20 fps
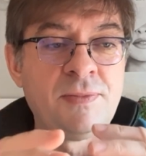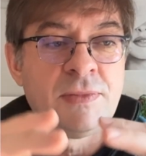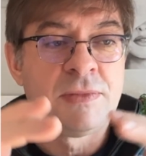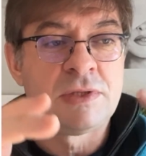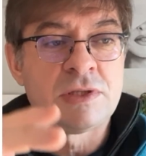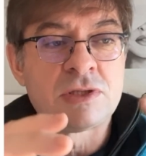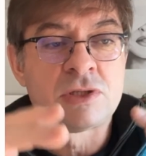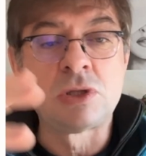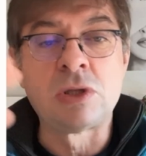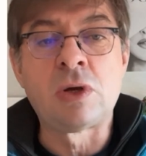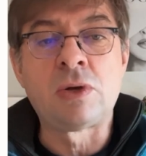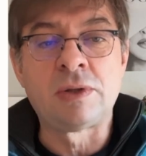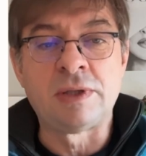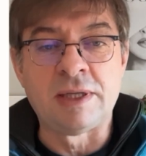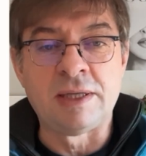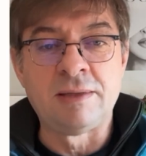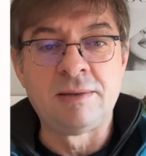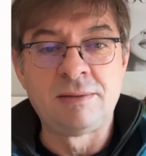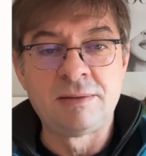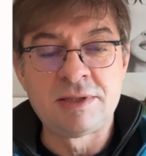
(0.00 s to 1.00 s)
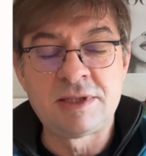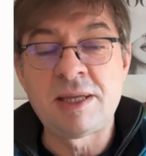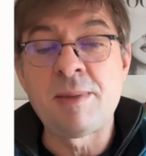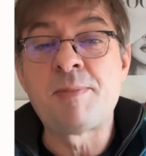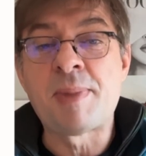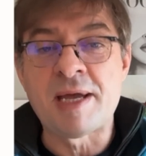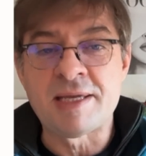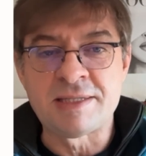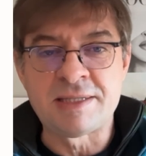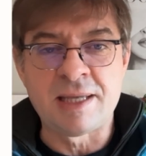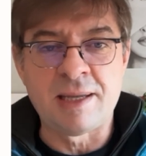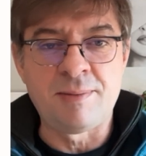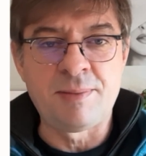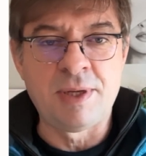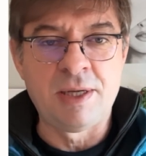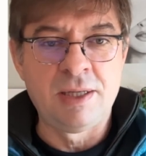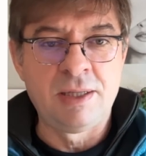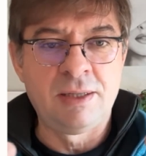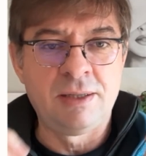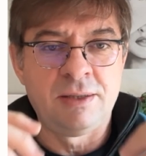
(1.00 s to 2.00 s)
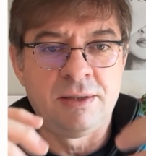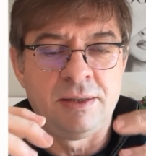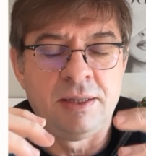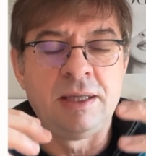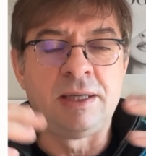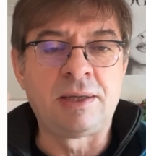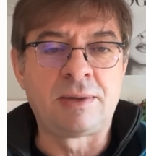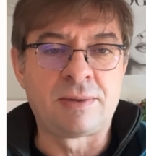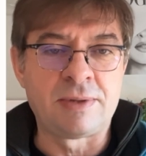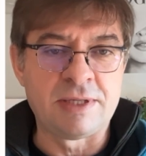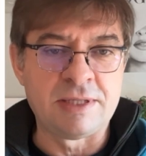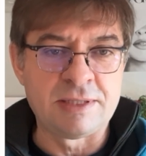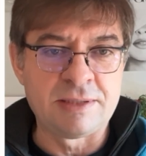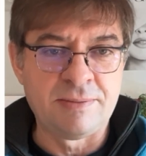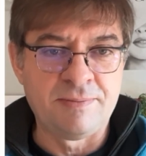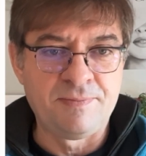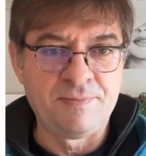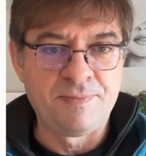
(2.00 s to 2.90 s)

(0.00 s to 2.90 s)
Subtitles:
slowly, step by step, increase.